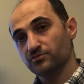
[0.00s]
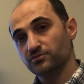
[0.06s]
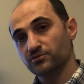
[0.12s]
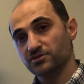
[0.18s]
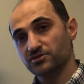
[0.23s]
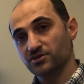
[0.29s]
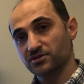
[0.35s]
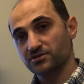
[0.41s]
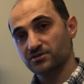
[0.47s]

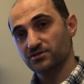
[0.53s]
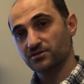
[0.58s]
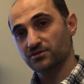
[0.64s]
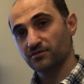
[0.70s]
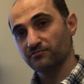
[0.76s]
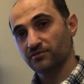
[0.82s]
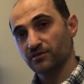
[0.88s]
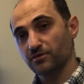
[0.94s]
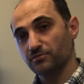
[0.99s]
the success
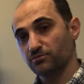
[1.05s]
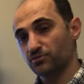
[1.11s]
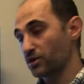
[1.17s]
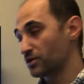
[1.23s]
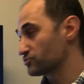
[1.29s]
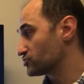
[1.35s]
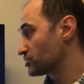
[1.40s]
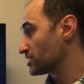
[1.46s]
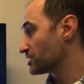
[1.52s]
of the
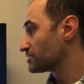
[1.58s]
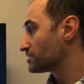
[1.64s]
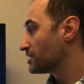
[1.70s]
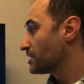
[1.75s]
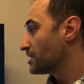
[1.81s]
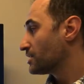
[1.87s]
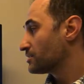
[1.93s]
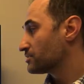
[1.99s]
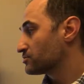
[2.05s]
project,
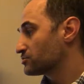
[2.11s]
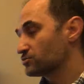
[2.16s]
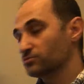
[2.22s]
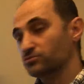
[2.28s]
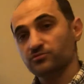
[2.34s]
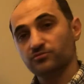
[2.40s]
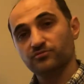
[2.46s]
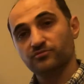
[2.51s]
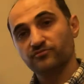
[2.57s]

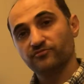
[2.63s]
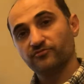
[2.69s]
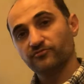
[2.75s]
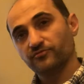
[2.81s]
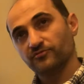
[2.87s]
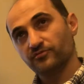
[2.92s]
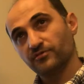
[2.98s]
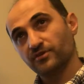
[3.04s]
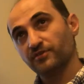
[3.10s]
to
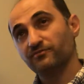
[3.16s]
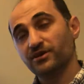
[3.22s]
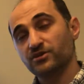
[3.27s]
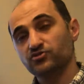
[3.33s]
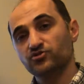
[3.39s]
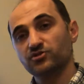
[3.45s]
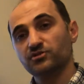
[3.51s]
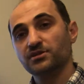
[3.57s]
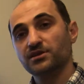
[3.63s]

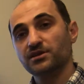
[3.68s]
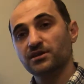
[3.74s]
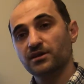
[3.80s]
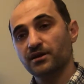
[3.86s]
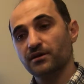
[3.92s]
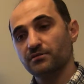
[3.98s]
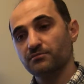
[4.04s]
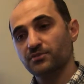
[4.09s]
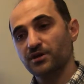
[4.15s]

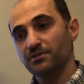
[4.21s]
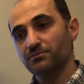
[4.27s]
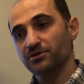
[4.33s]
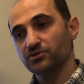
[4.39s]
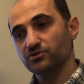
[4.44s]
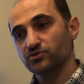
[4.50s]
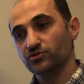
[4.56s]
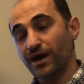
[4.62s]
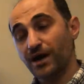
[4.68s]
eventually be
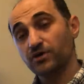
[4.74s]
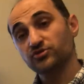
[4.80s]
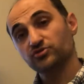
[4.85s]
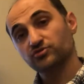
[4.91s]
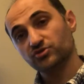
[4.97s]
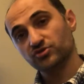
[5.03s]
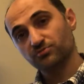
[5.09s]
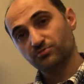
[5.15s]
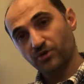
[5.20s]
able to
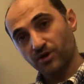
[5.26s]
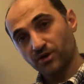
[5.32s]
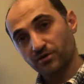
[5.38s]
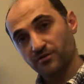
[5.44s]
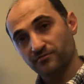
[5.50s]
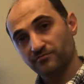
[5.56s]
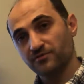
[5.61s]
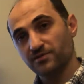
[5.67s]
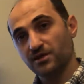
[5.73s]
outsource
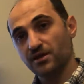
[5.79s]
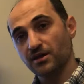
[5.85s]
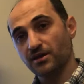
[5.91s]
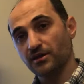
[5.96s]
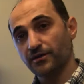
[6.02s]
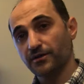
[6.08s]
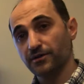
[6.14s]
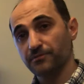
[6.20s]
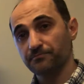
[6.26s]
part of
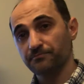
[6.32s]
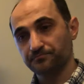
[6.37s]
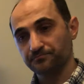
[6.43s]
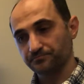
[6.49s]
the